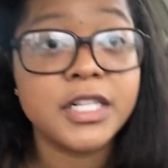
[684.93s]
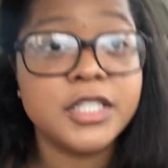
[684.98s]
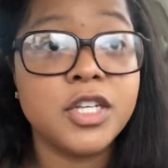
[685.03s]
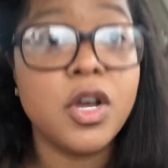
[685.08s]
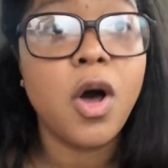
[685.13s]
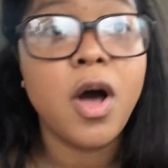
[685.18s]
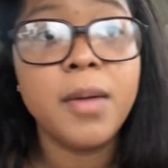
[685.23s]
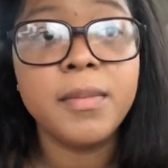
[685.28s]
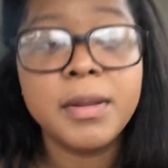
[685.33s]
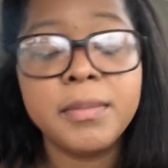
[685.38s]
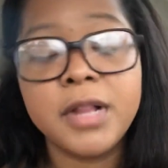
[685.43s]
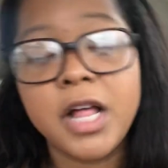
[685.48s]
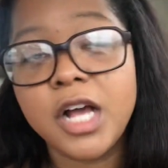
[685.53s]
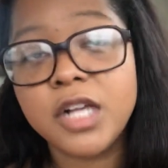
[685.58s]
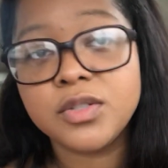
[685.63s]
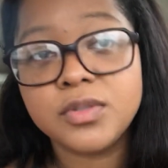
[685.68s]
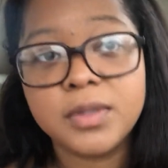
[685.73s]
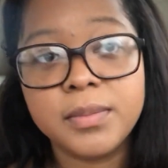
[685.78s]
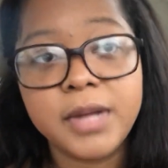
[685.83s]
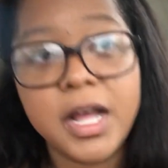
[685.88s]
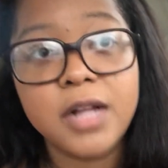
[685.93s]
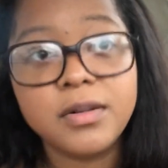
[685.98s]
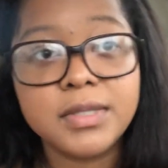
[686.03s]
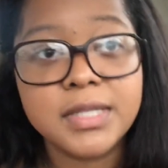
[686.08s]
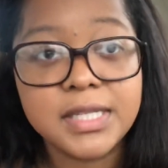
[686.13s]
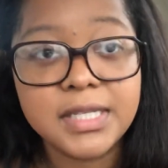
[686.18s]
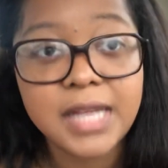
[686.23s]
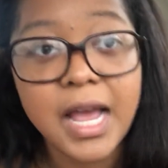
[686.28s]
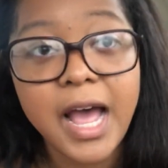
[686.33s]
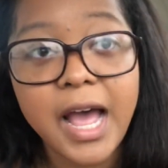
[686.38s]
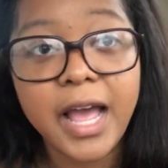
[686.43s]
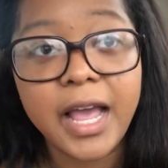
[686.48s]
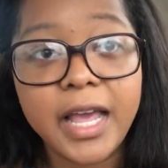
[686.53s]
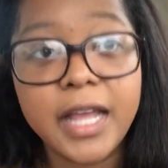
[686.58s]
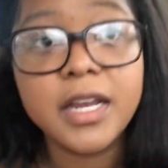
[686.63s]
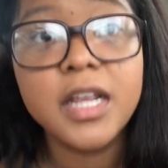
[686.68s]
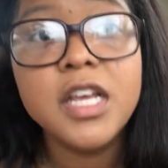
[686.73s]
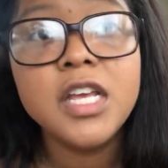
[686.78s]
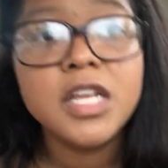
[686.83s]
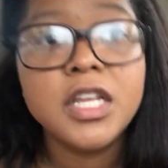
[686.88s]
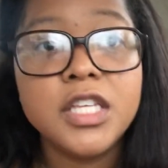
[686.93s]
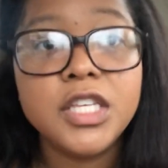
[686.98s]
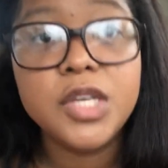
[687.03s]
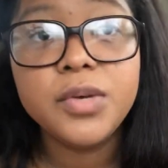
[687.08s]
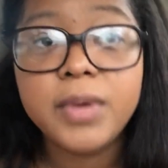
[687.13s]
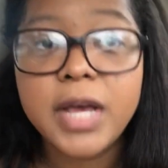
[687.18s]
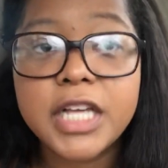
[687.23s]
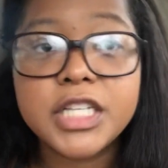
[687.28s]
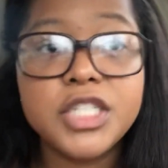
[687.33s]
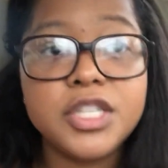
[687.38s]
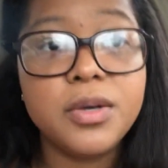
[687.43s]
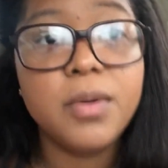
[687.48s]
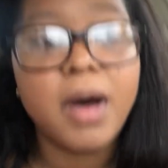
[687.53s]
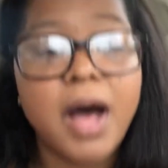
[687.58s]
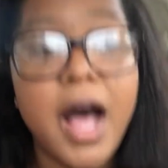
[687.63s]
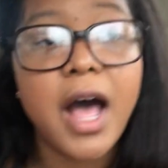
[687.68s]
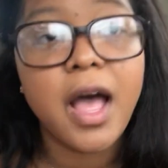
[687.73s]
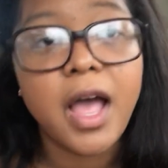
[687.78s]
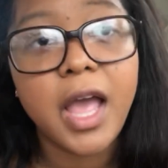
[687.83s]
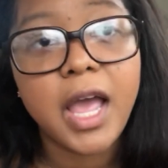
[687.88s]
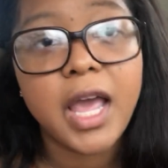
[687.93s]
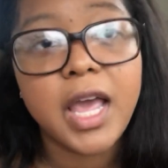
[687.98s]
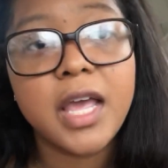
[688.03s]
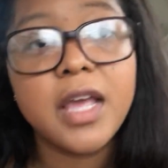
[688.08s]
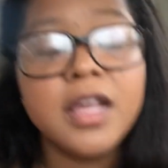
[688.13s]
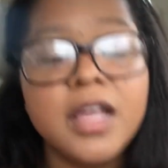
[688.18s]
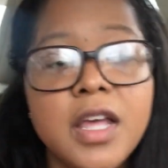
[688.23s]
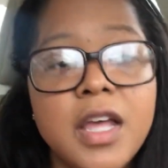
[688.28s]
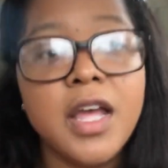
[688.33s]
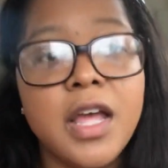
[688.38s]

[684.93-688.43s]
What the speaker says: and so all my blogs are about design, UX, UI,